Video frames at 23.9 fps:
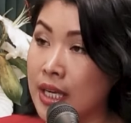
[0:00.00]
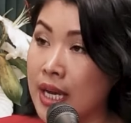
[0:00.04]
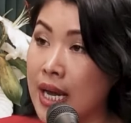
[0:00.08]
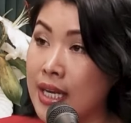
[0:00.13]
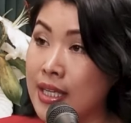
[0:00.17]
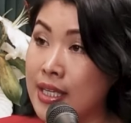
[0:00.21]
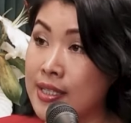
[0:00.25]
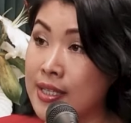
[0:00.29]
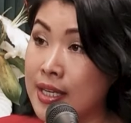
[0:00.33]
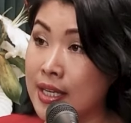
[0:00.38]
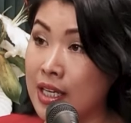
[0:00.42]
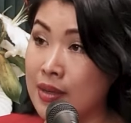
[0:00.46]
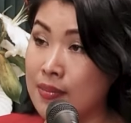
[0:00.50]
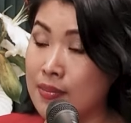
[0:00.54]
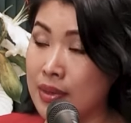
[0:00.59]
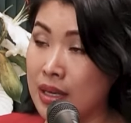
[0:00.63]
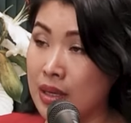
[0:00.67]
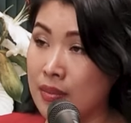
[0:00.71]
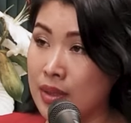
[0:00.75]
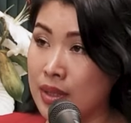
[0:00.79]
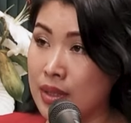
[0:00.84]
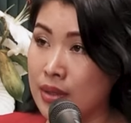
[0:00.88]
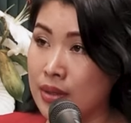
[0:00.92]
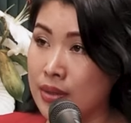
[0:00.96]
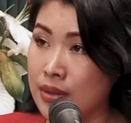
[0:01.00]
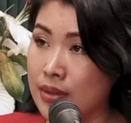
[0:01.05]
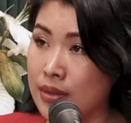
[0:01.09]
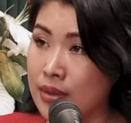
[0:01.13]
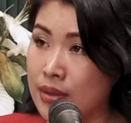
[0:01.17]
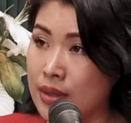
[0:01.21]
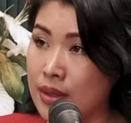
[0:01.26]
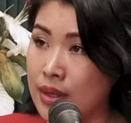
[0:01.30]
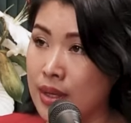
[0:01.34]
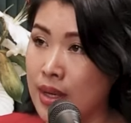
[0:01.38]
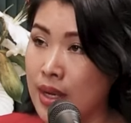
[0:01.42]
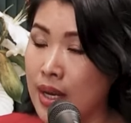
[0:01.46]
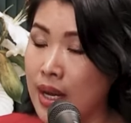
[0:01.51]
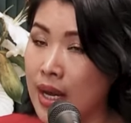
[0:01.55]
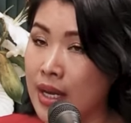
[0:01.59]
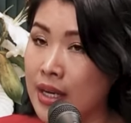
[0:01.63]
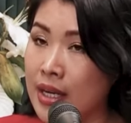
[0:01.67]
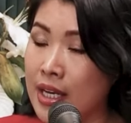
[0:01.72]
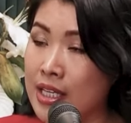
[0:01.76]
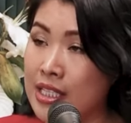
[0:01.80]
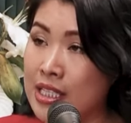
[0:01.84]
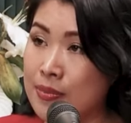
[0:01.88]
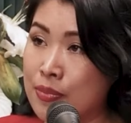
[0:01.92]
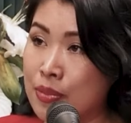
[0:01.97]
had a second baby and
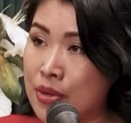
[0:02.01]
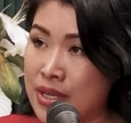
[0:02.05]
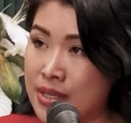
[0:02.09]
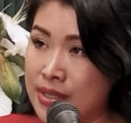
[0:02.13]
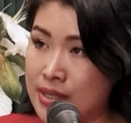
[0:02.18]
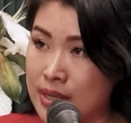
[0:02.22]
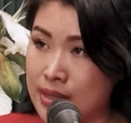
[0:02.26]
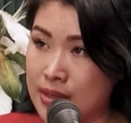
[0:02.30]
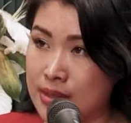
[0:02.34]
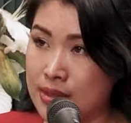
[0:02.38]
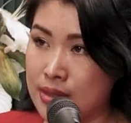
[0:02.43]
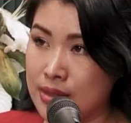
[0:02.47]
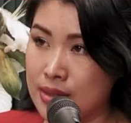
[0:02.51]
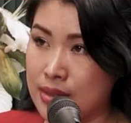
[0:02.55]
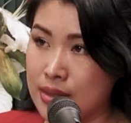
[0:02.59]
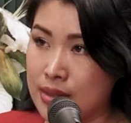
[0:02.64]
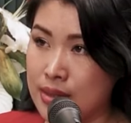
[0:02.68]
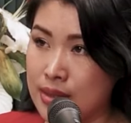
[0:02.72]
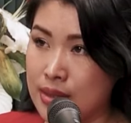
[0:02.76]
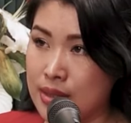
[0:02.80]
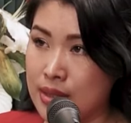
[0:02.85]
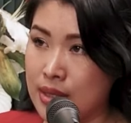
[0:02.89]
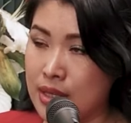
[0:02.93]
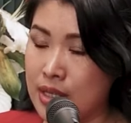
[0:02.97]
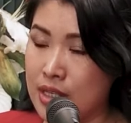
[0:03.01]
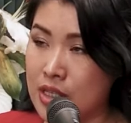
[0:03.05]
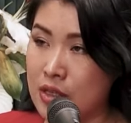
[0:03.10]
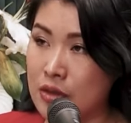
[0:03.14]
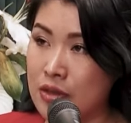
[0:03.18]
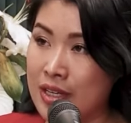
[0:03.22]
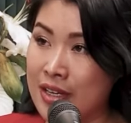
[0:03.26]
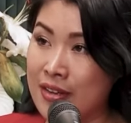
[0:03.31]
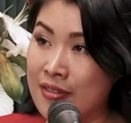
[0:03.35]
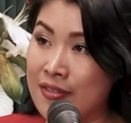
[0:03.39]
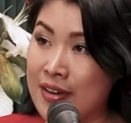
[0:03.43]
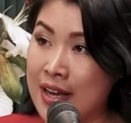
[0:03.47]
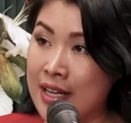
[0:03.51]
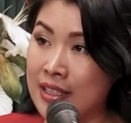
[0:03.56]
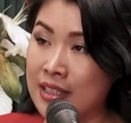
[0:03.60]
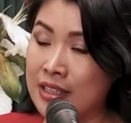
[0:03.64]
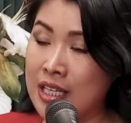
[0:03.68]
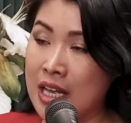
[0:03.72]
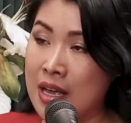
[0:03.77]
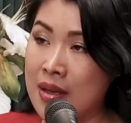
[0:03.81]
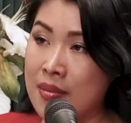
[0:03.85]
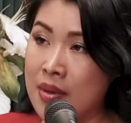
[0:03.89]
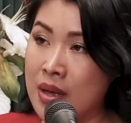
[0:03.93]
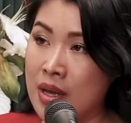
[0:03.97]
is a princess. So she invites
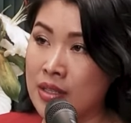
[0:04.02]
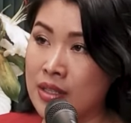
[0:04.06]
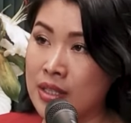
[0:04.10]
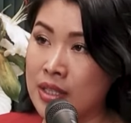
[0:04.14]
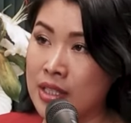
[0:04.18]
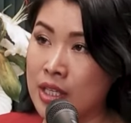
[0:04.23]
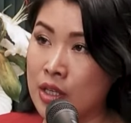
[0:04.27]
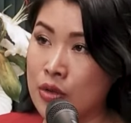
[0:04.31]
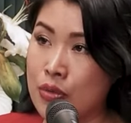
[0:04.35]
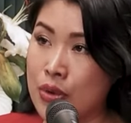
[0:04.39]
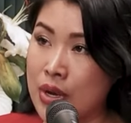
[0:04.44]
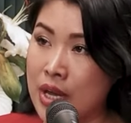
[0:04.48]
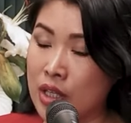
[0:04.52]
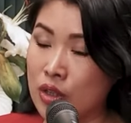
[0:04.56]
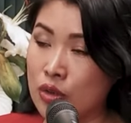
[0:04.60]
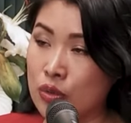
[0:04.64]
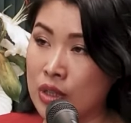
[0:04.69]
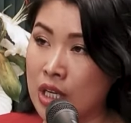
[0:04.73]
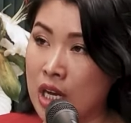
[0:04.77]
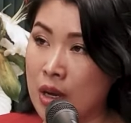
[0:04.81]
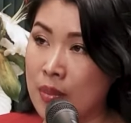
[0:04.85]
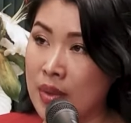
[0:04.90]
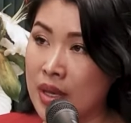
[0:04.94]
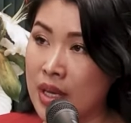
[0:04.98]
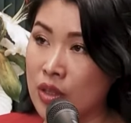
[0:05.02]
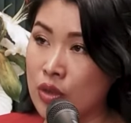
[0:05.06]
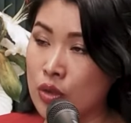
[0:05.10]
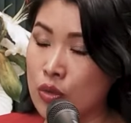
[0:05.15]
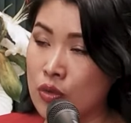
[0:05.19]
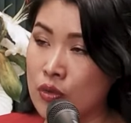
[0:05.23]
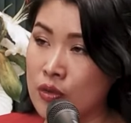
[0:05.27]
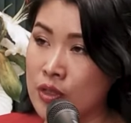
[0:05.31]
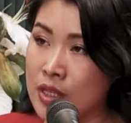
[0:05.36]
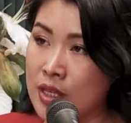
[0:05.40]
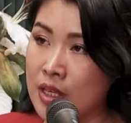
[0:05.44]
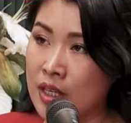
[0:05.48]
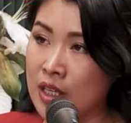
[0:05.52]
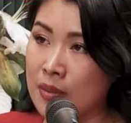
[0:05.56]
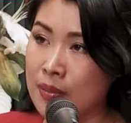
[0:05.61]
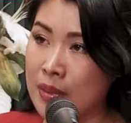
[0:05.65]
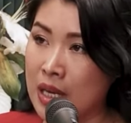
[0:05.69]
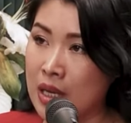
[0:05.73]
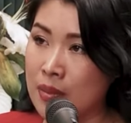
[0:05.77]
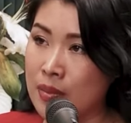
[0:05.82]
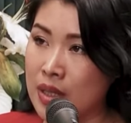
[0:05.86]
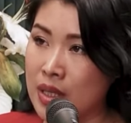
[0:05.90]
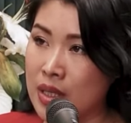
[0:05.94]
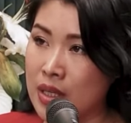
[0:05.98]
the queen to come in to see her baby.